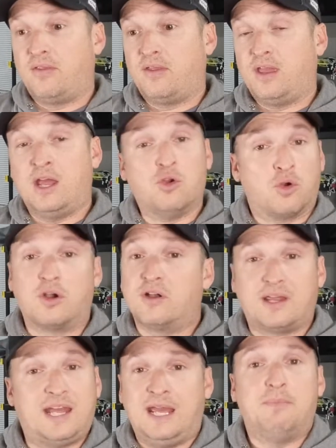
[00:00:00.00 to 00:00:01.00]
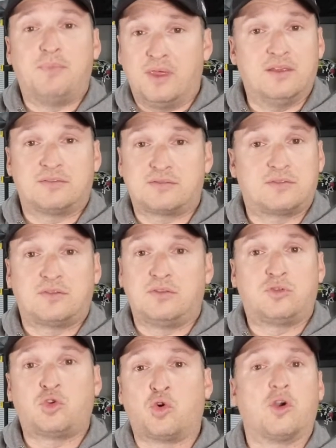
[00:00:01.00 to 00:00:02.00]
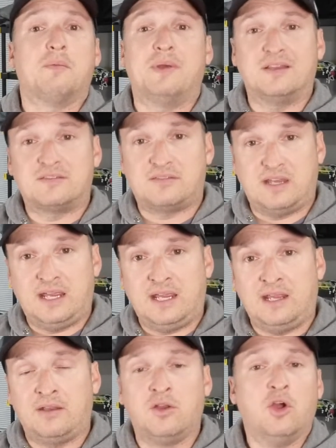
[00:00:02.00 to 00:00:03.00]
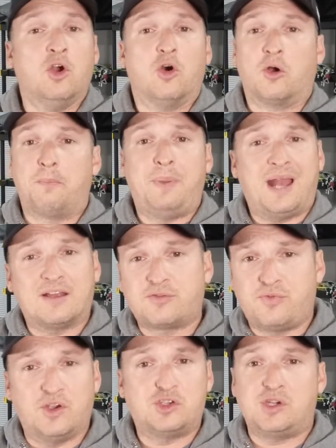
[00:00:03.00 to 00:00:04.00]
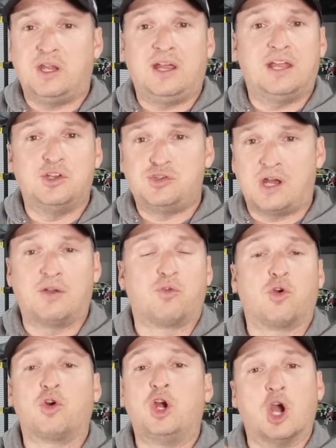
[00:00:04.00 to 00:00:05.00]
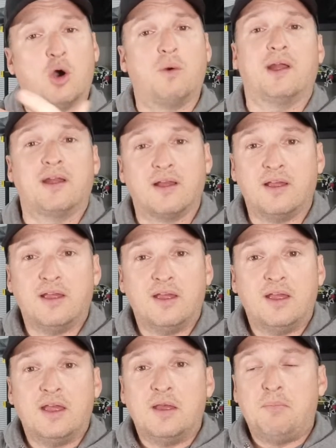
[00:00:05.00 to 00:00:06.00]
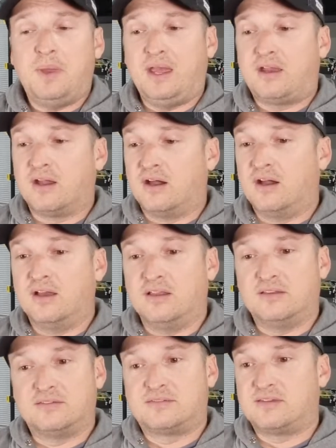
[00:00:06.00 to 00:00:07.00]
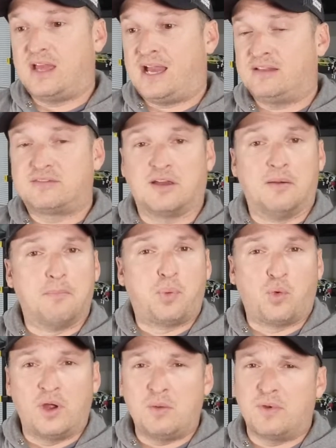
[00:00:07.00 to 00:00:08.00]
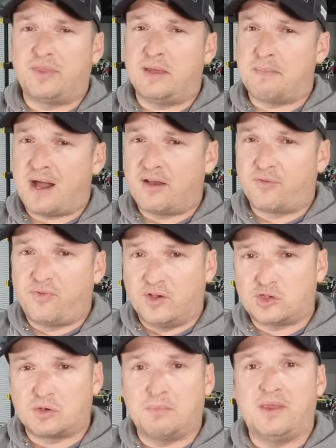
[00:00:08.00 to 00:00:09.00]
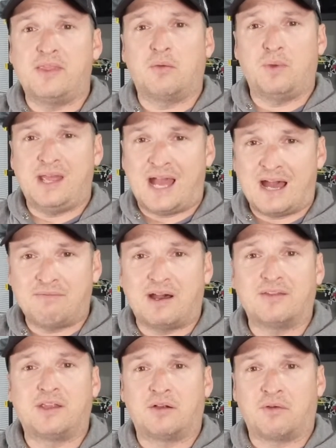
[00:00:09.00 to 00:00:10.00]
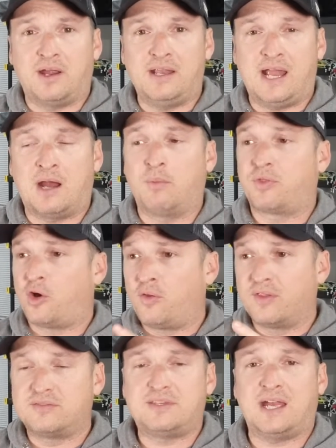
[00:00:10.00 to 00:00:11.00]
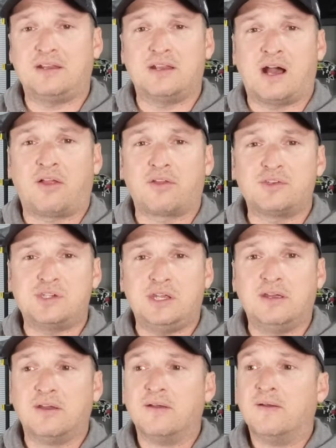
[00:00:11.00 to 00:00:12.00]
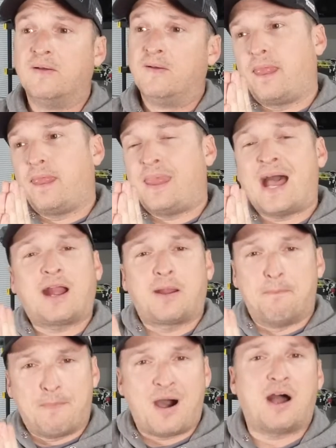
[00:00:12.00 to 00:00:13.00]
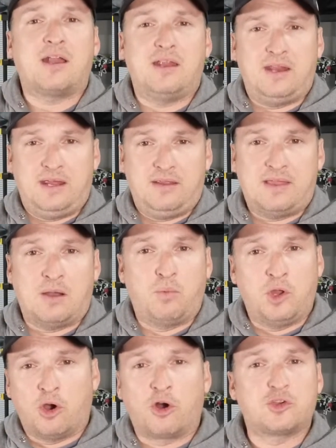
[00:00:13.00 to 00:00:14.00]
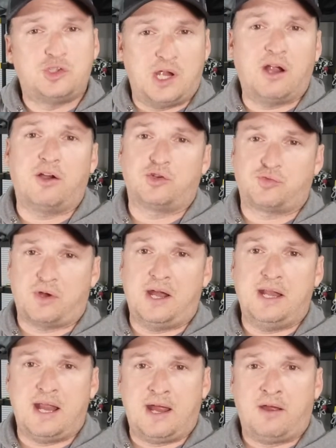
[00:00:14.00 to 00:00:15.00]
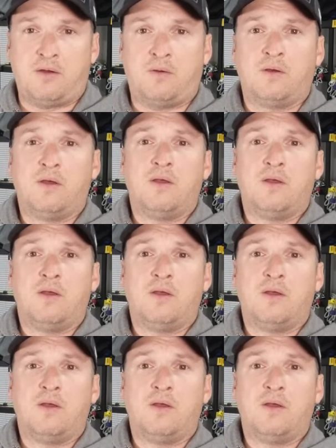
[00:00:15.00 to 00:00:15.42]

in order to keep this tournament scene or bass fishing in general going. Because at some point, with the amount of fishermen that we have out there right now, with all this technology, that commodity that we all cherish right now,